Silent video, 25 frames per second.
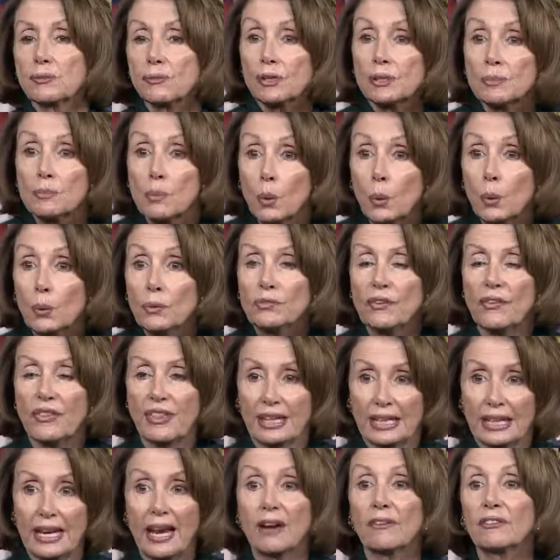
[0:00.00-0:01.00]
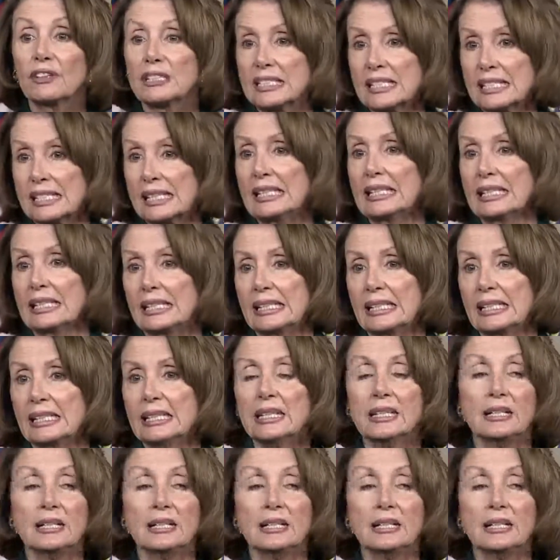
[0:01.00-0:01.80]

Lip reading: remove the guarantee.